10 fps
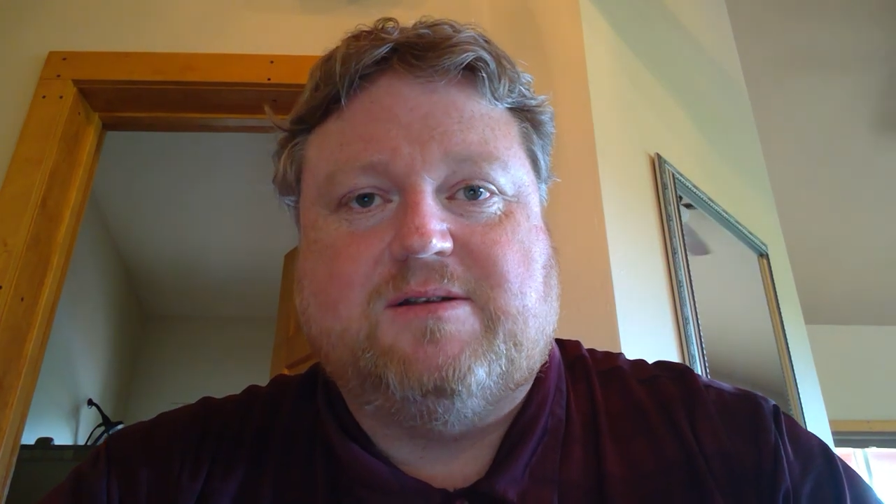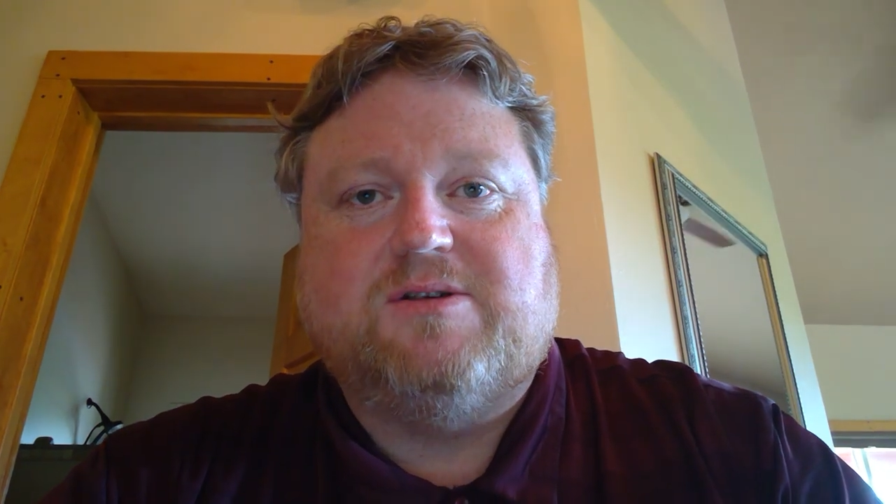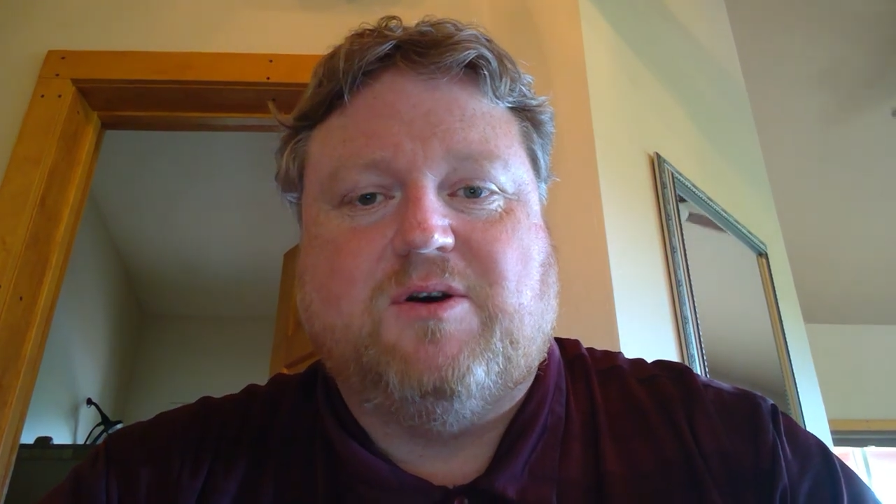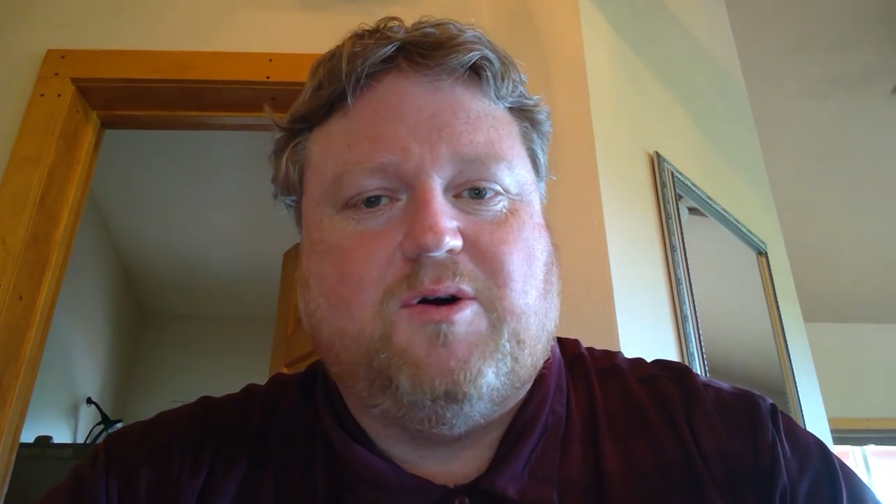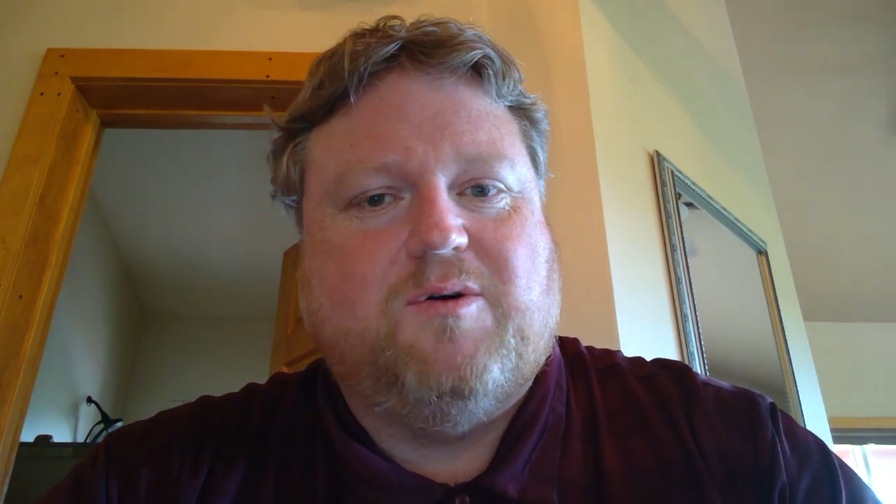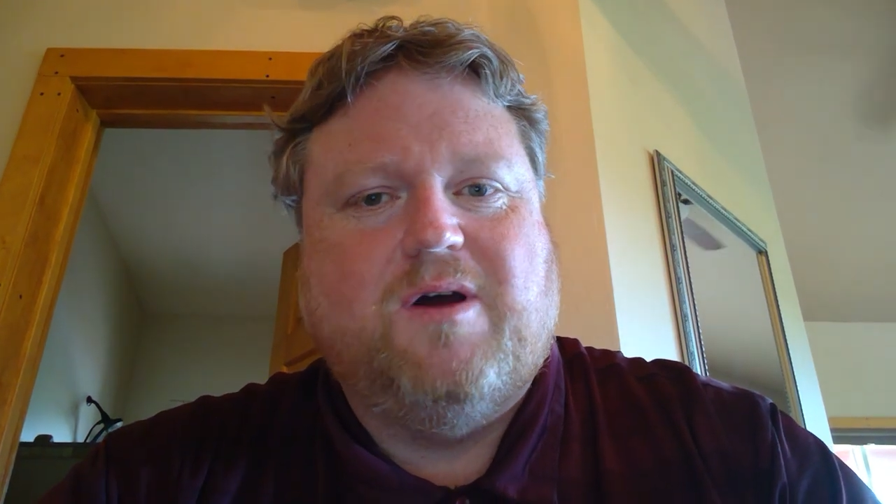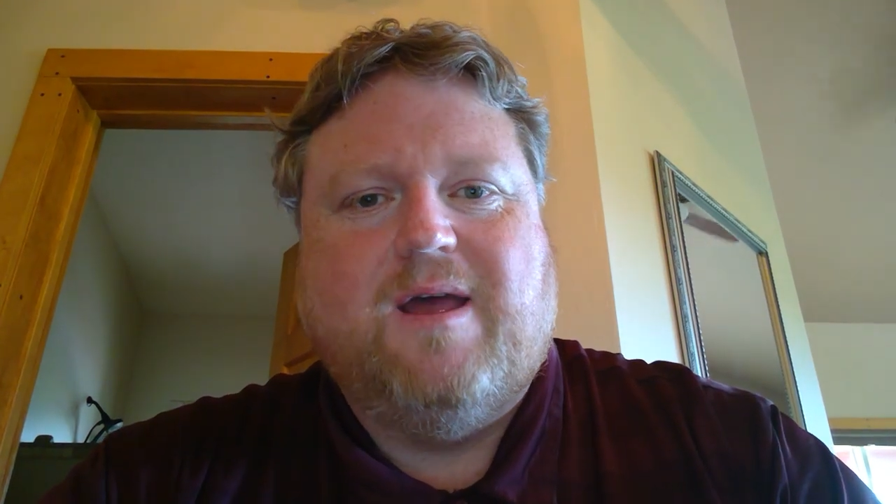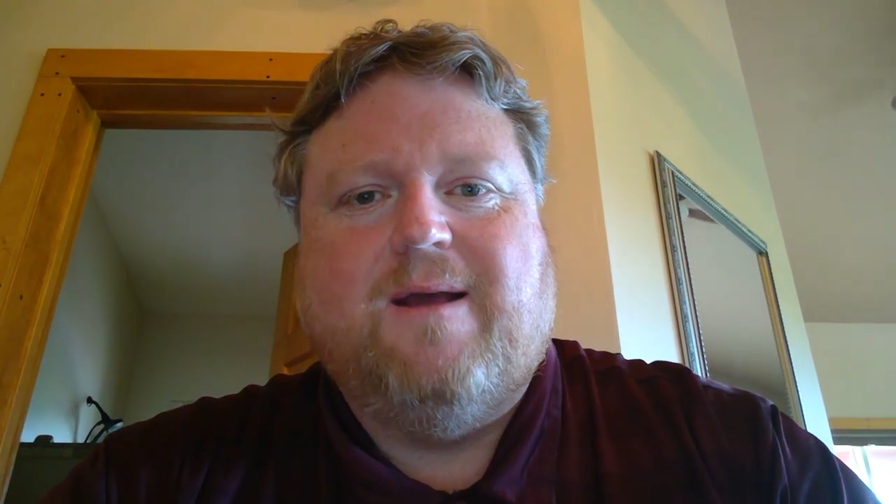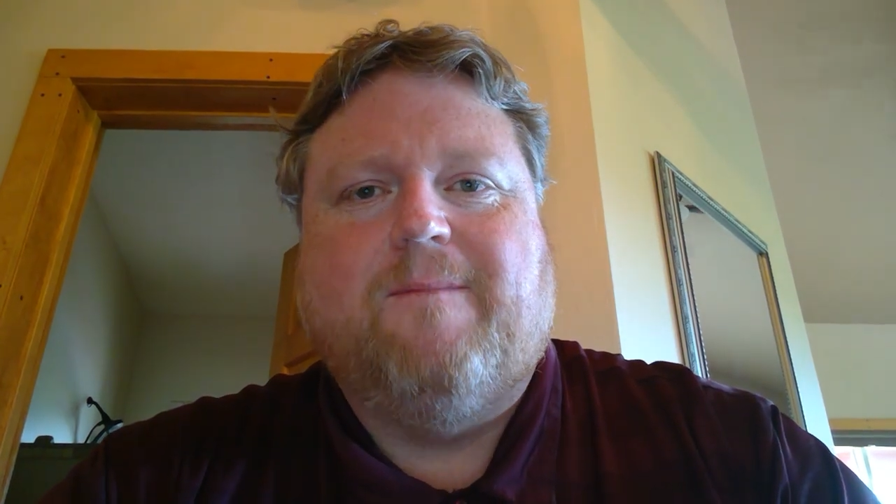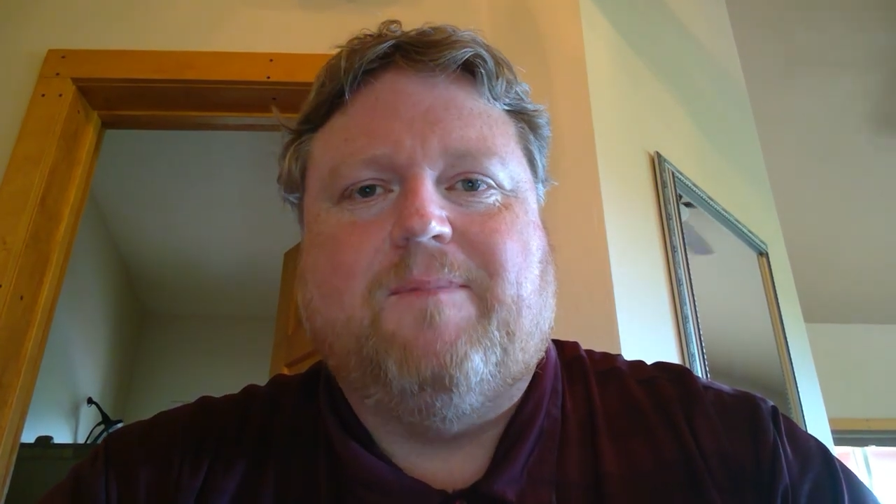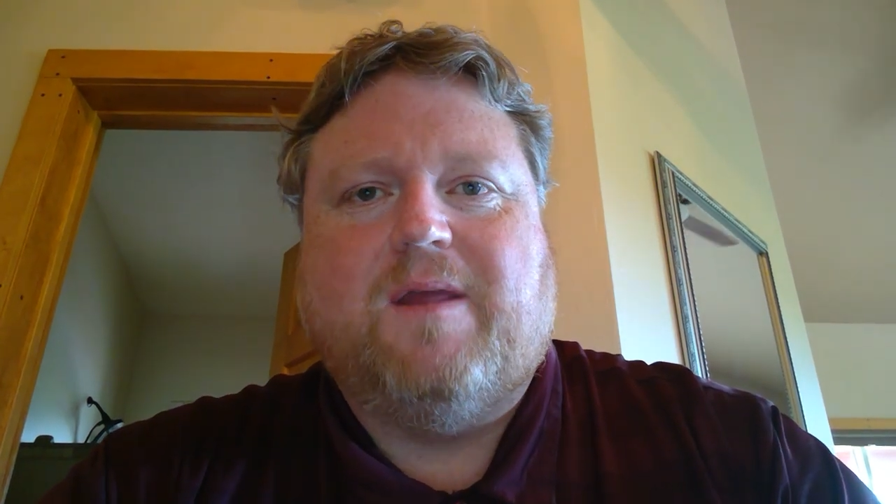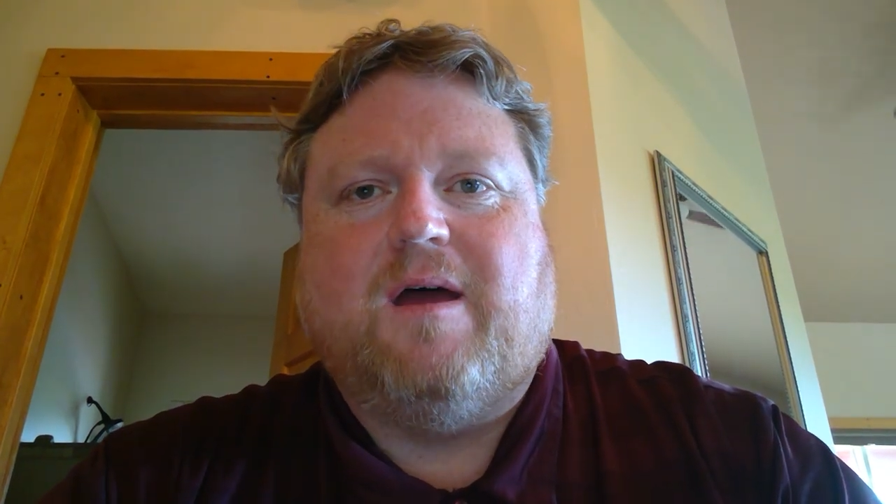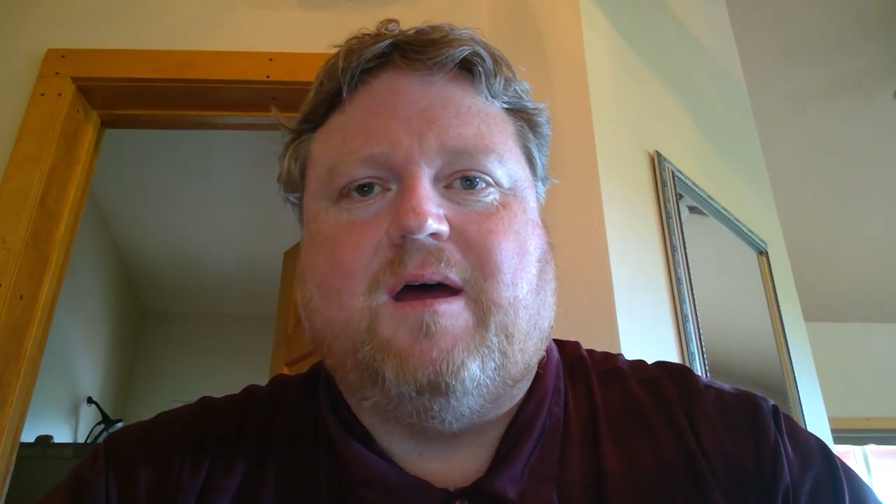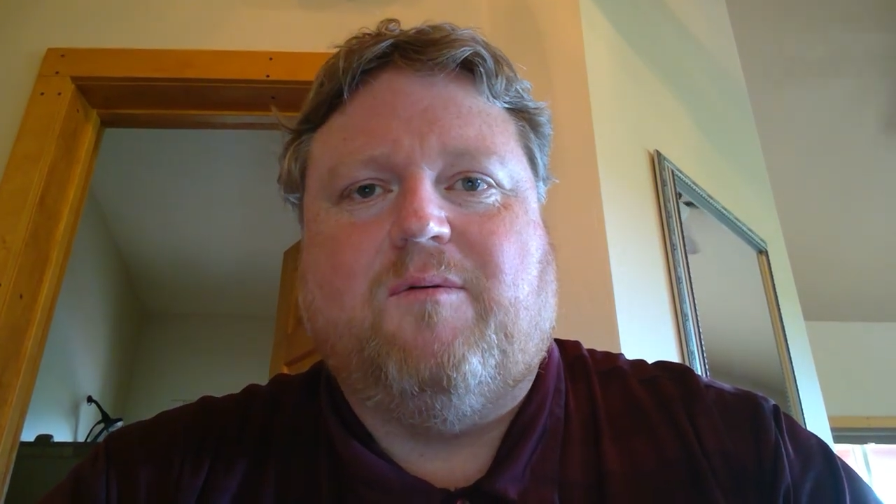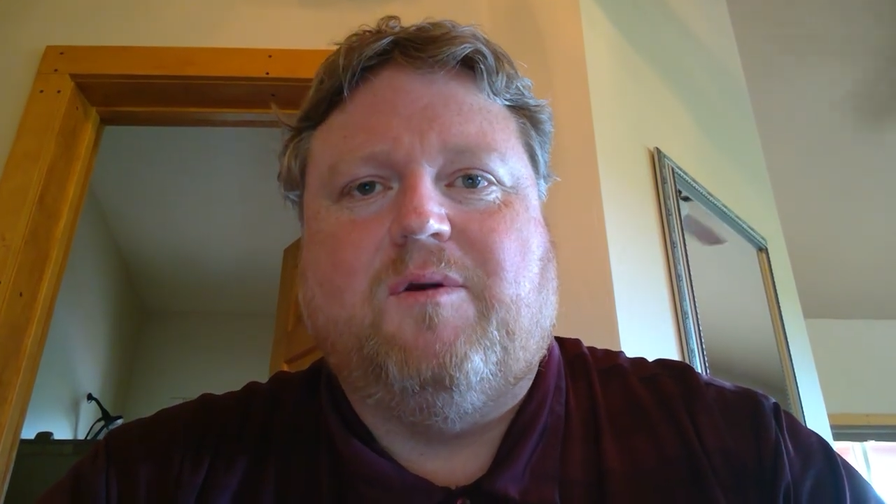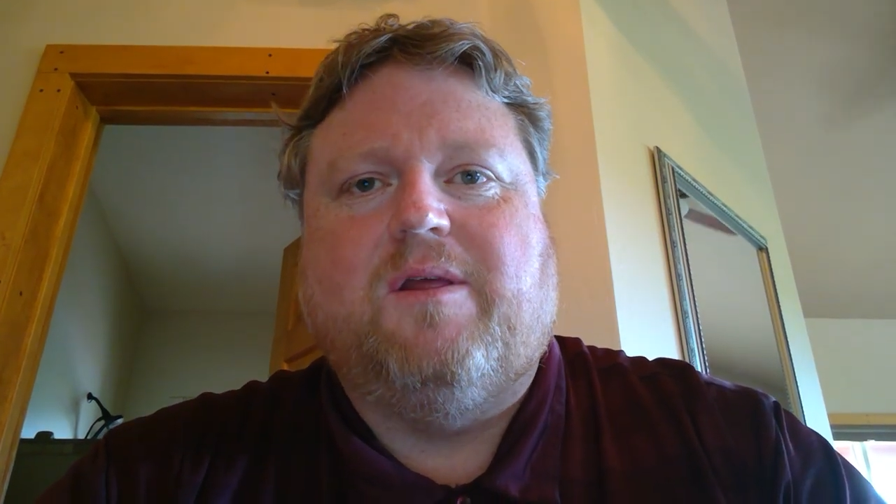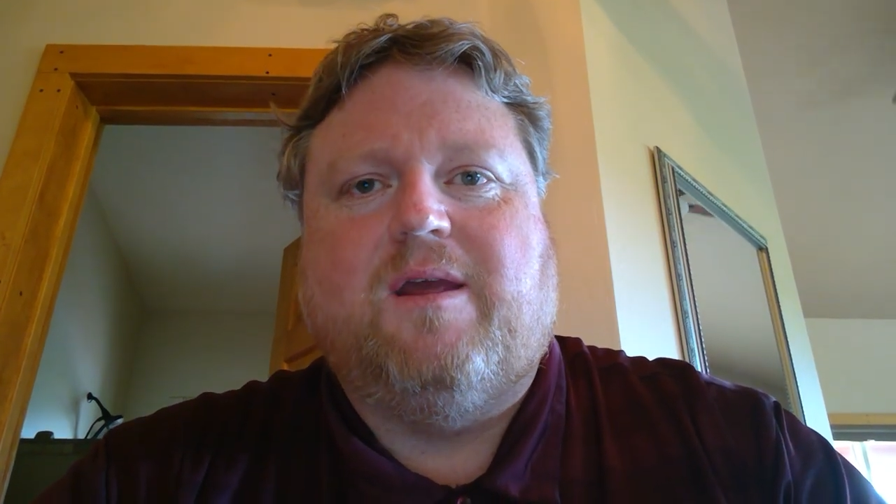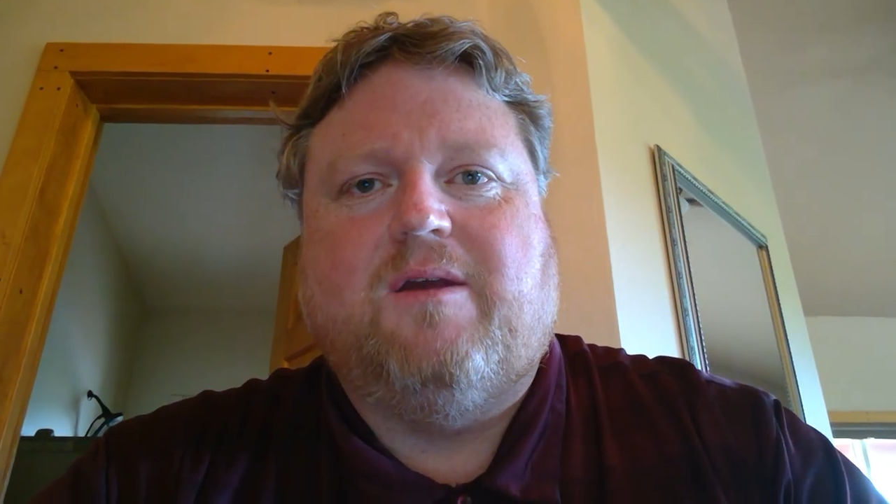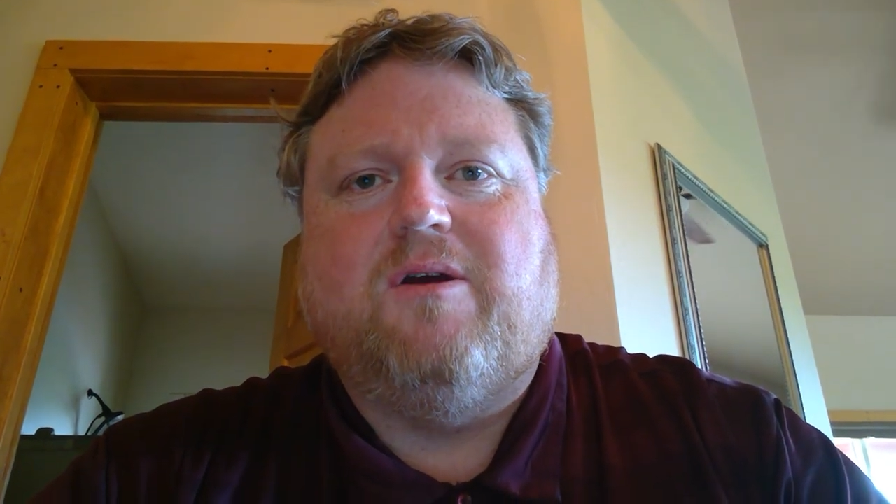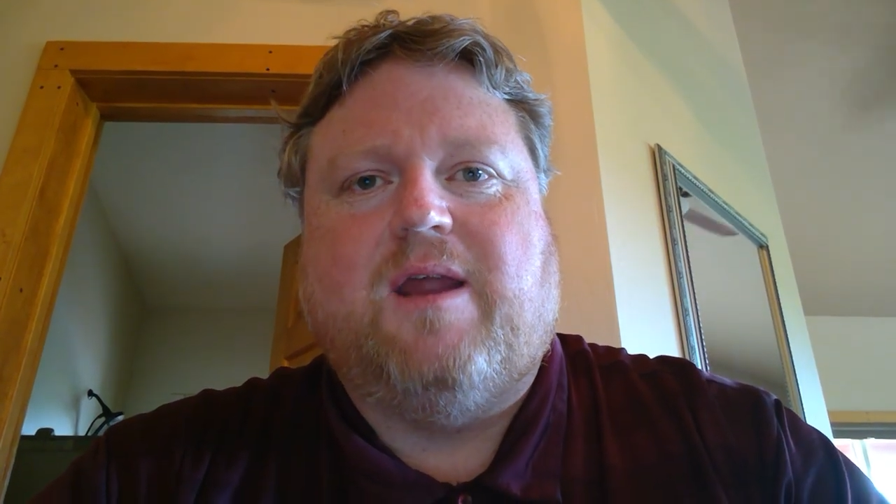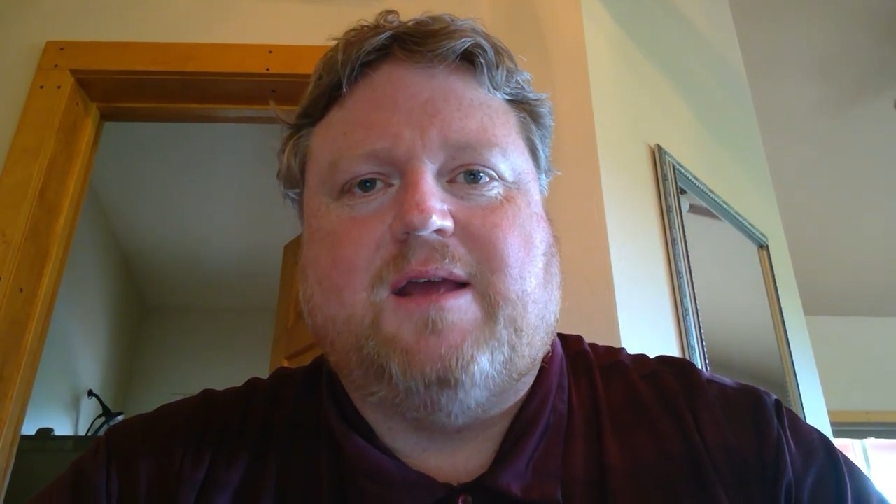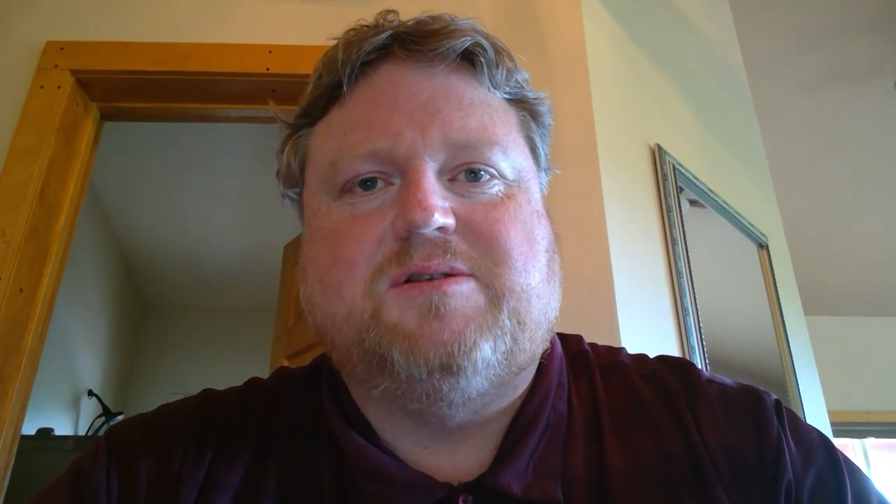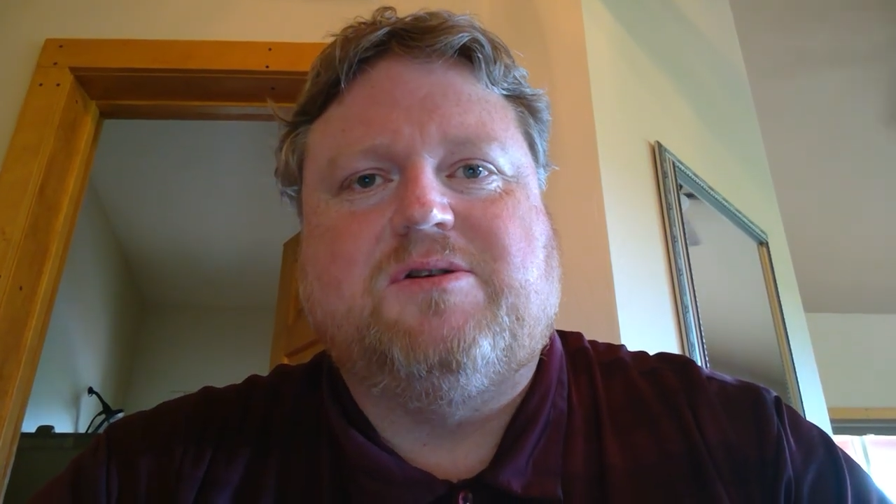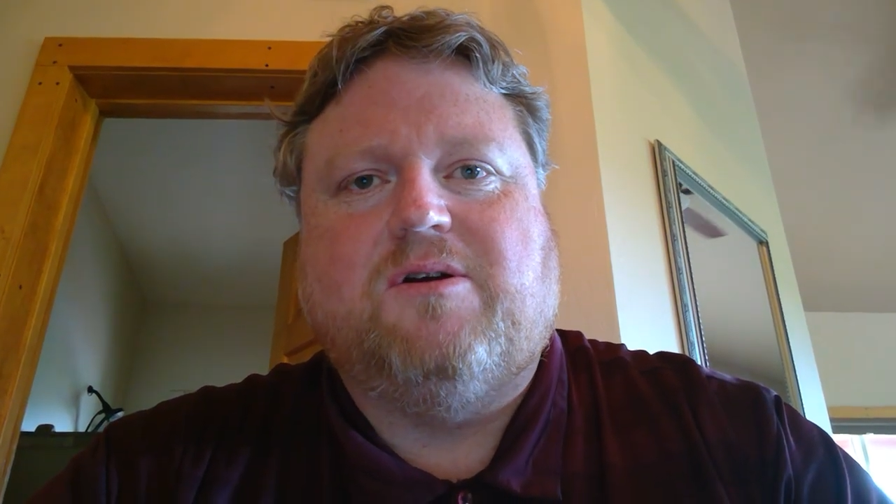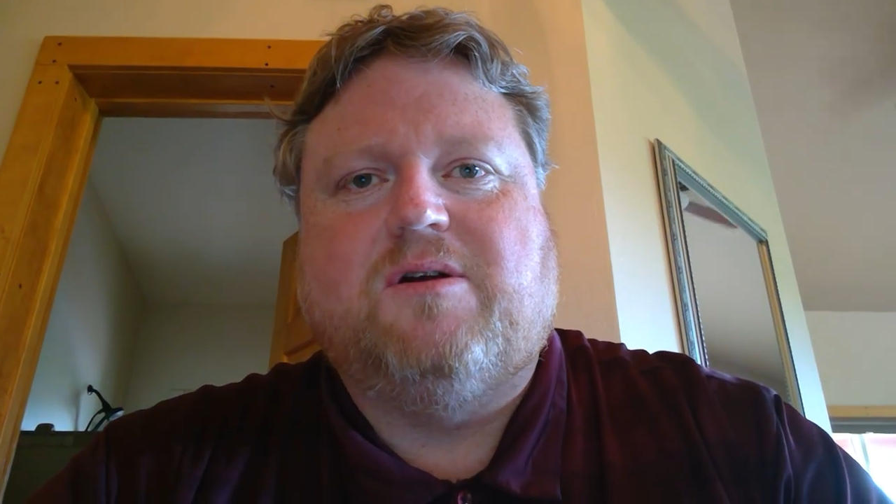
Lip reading: So, really good answer.